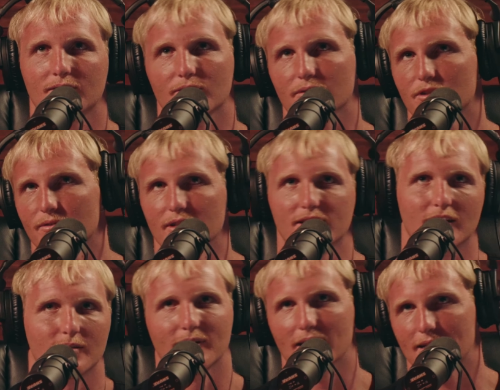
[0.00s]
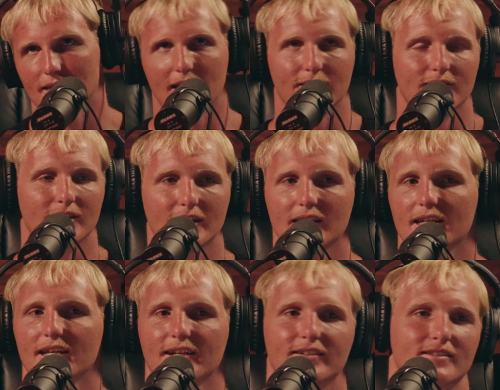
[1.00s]
The retreat's going to be like later in the
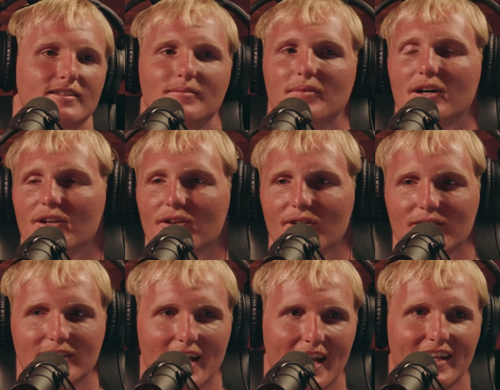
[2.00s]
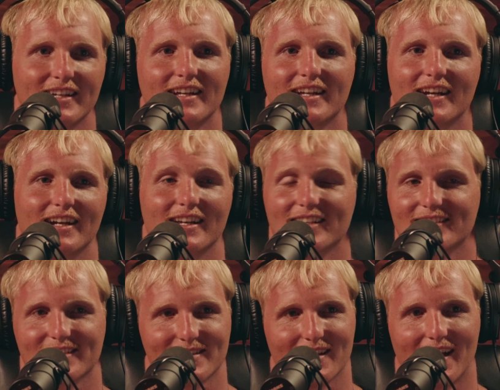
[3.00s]
year at some unknown date. And I
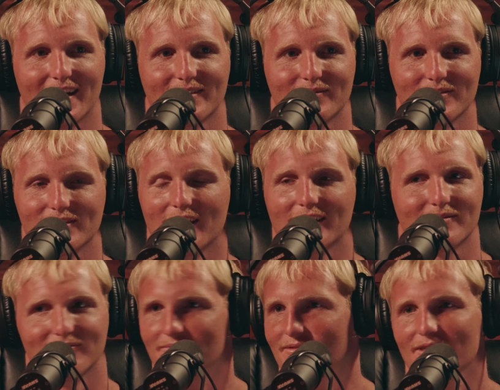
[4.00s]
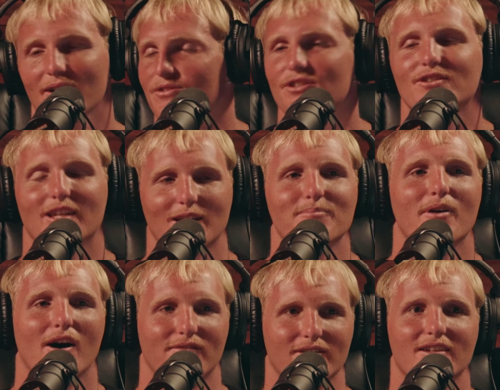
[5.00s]
just like, was like, it was just like a
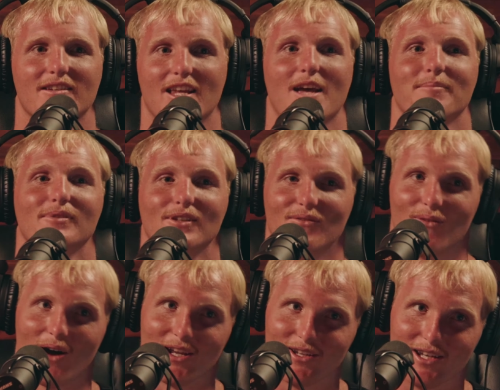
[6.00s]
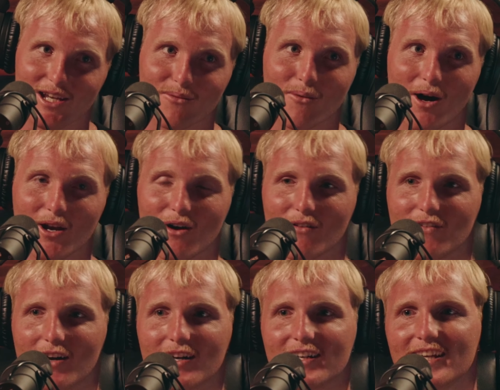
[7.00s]
perfect example of why you need one
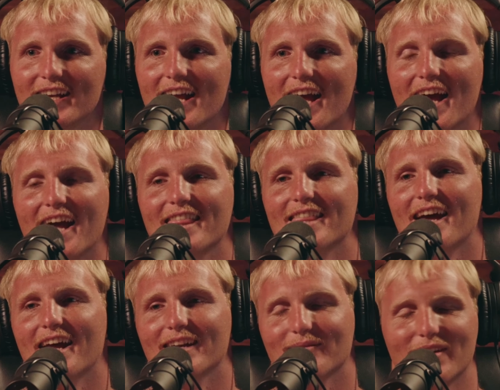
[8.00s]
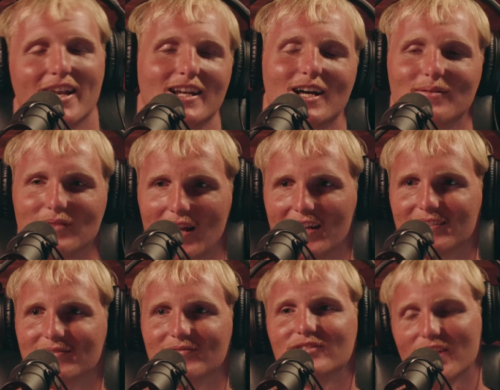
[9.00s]
offer. Yeah. And then we ended up like,
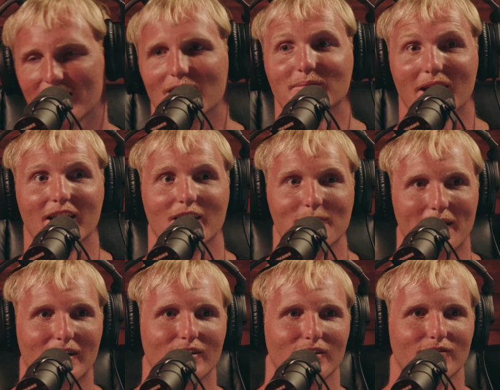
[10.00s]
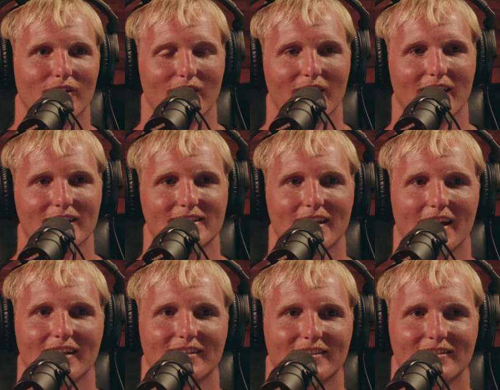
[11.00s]
she ended up getting it back on the phone, and I
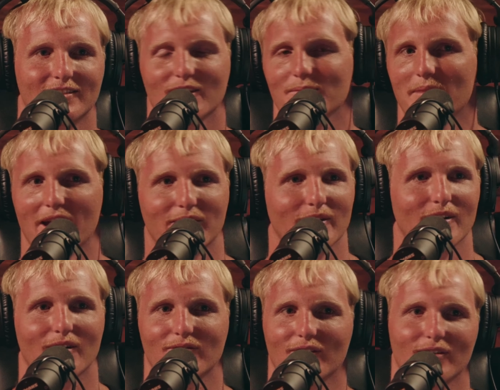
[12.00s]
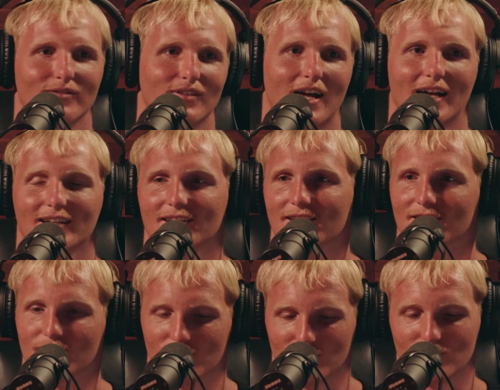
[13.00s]
said, you know, make her an offer of like,
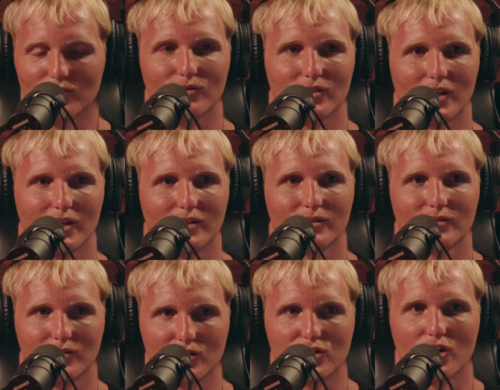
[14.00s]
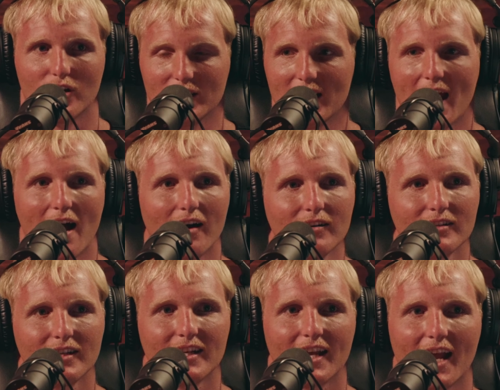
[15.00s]
just do the journey now,
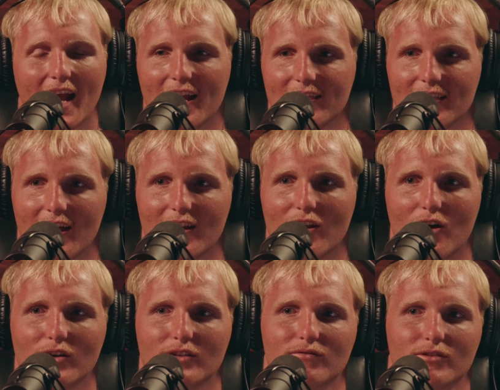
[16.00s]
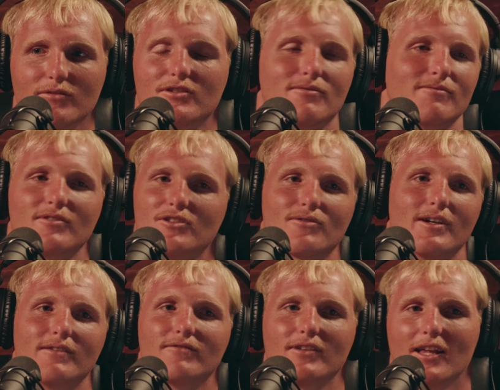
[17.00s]
and then I'll give you a
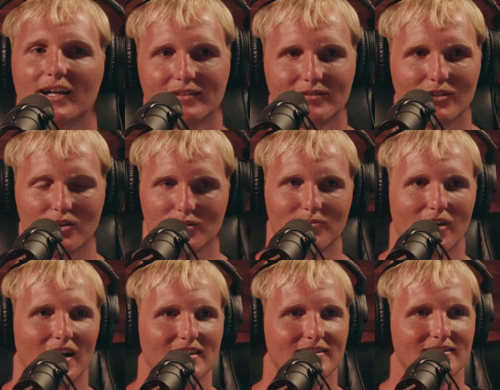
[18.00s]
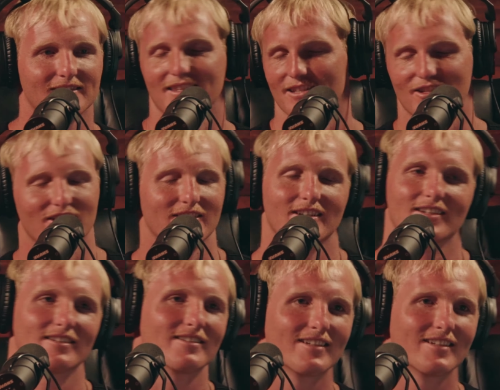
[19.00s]
retreat for like cost price. And the chick did it.